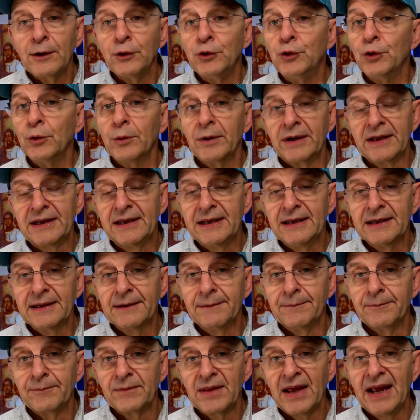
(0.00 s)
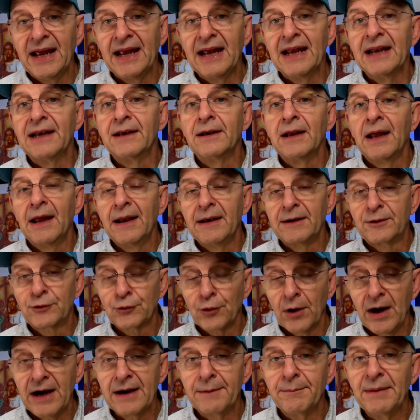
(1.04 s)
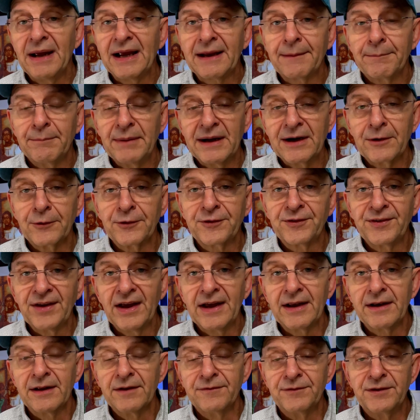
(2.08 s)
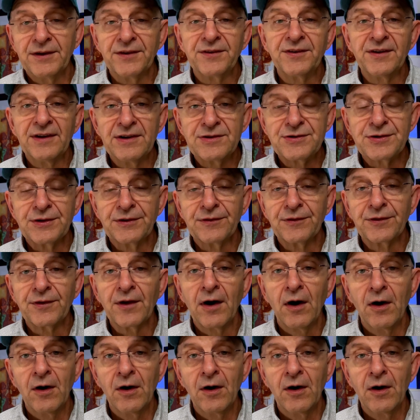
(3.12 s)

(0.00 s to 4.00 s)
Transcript: do it again, and try to make a better set of decisions